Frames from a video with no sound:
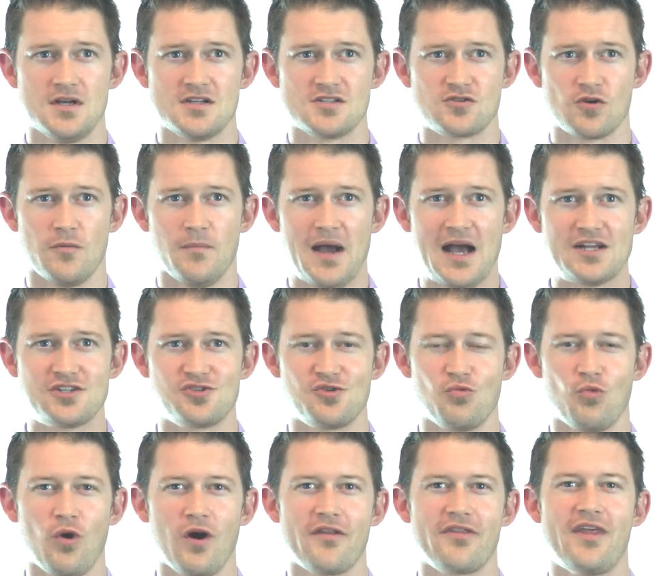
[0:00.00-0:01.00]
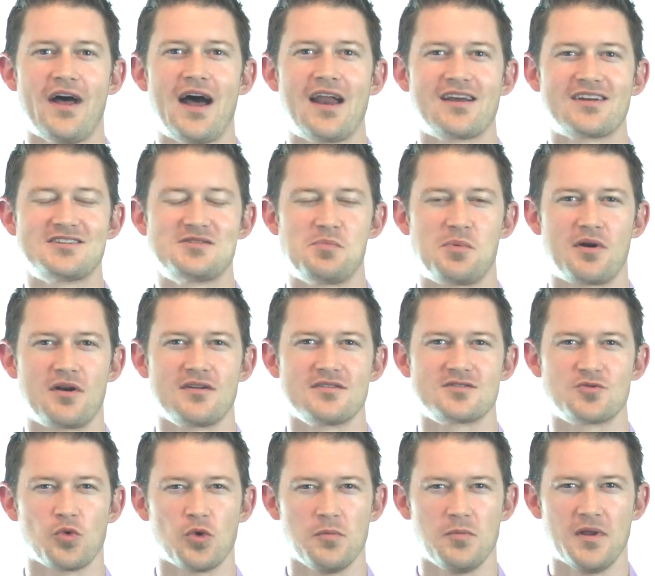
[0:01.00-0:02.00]
So imagine what that
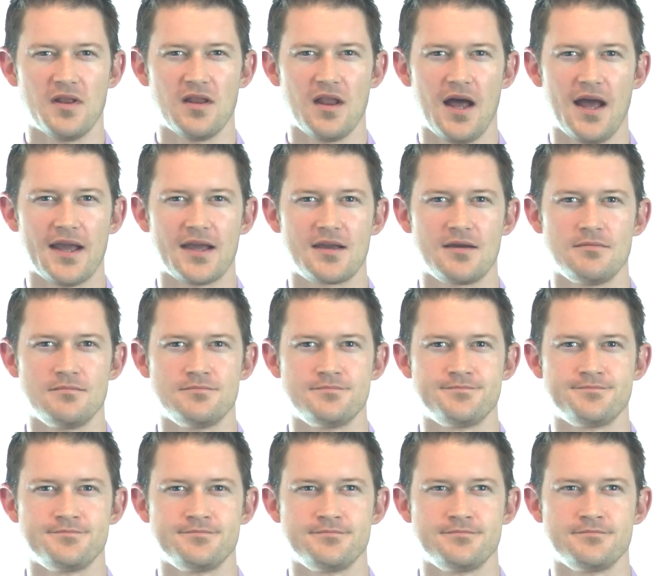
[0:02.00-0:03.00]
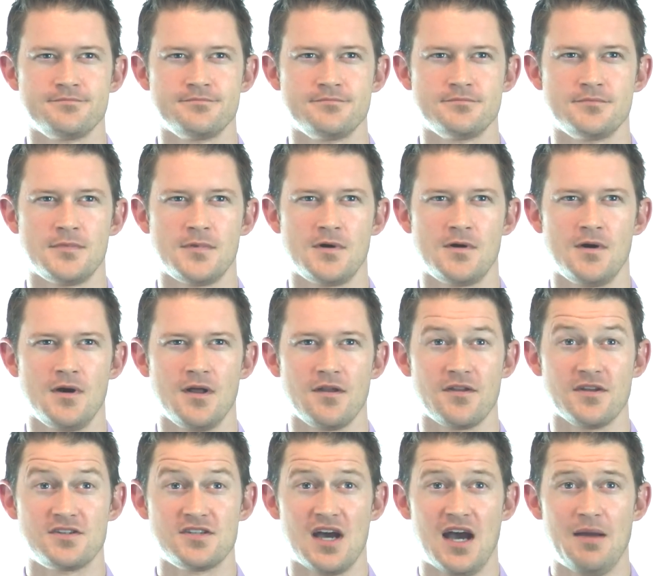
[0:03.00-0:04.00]
experience would be like.
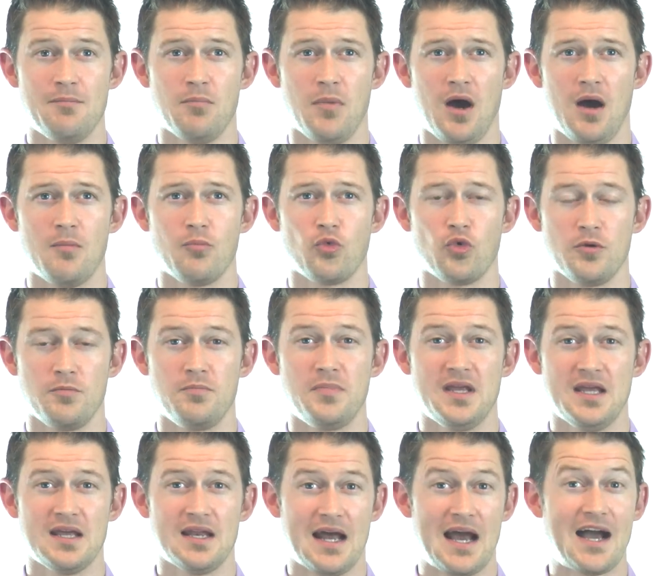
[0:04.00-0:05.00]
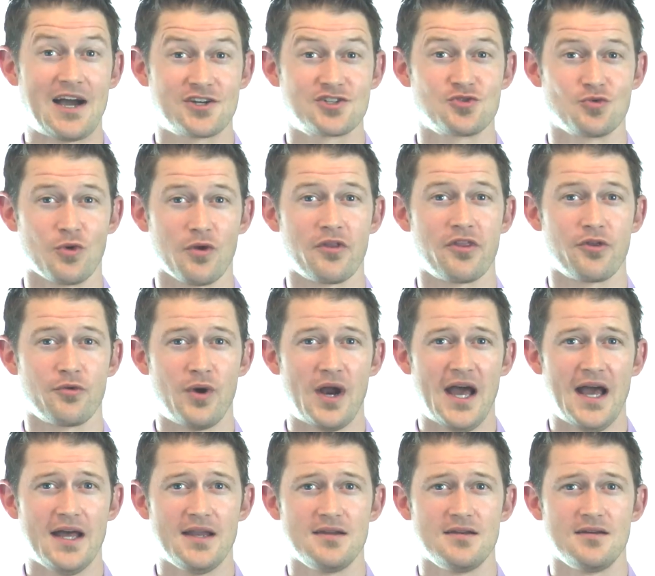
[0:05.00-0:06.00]
The time bomb would be an actual
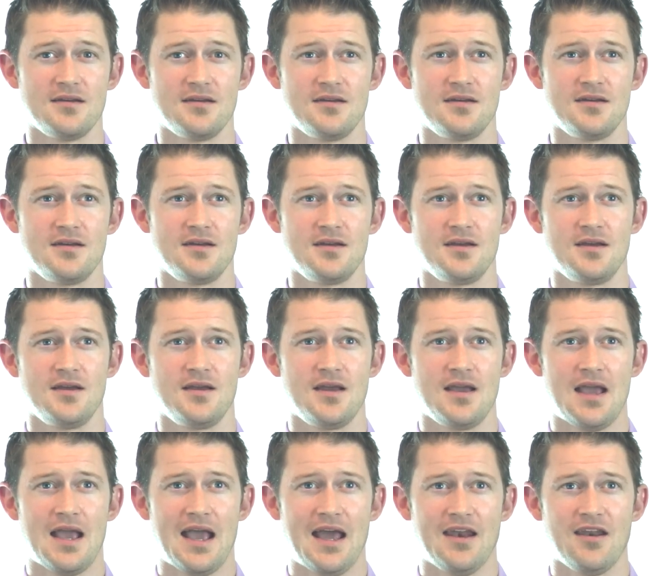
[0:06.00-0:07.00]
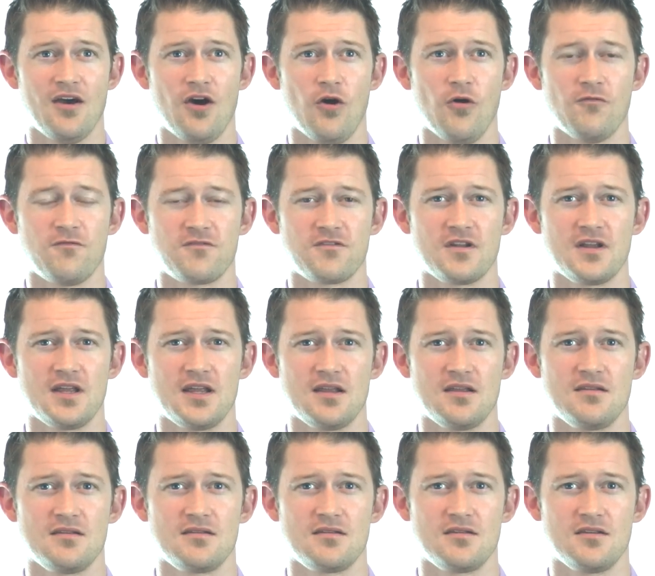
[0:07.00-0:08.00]
threat, and
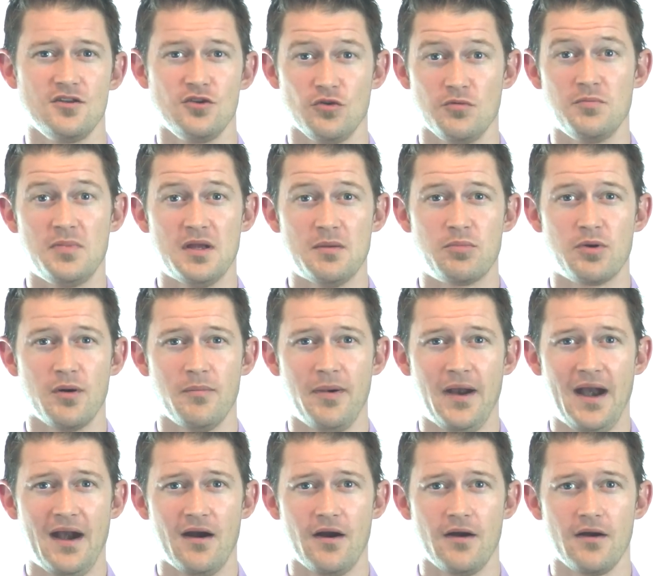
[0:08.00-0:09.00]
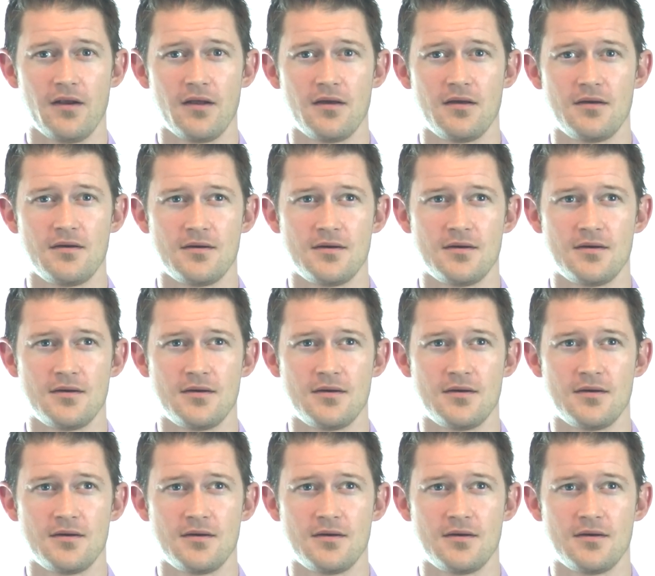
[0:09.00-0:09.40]
hopefully you'd be prepared.